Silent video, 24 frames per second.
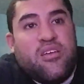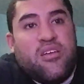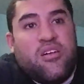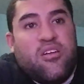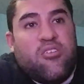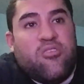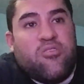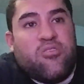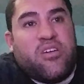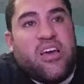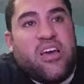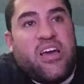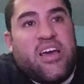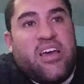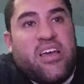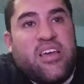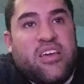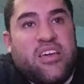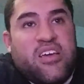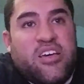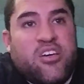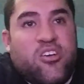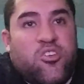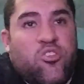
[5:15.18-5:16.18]
Okay,
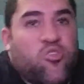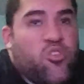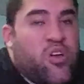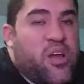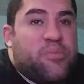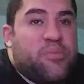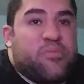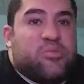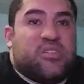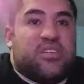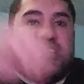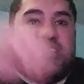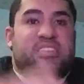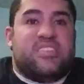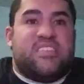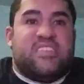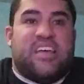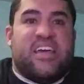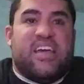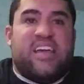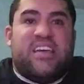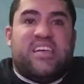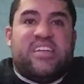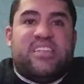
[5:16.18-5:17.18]
grapes
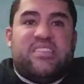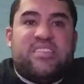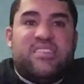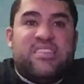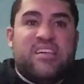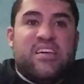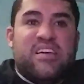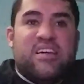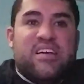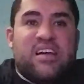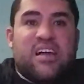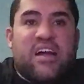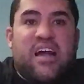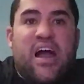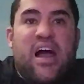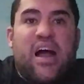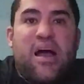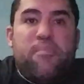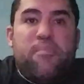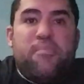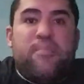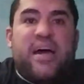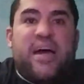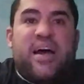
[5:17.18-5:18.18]
contain
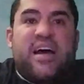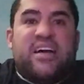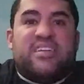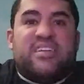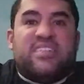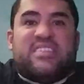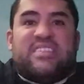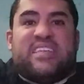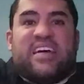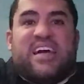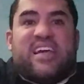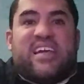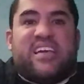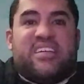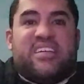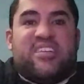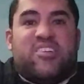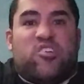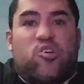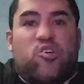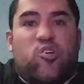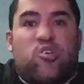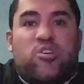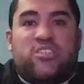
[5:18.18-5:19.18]
compounds that
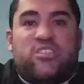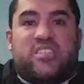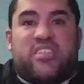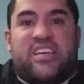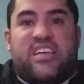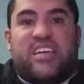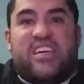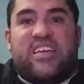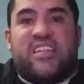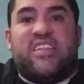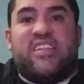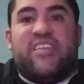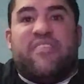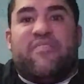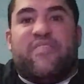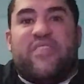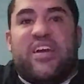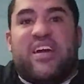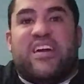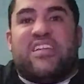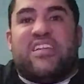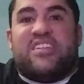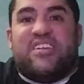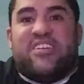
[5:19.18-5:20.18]
can cause kidney
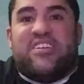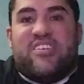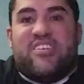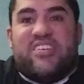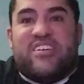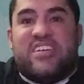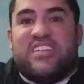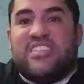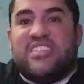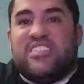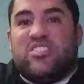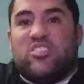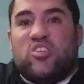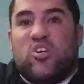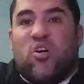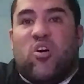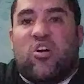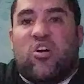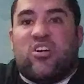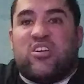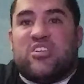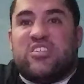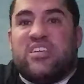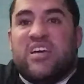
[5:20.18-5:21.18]
failure in
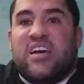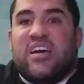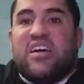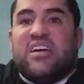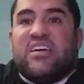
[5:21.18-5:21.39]
dogs.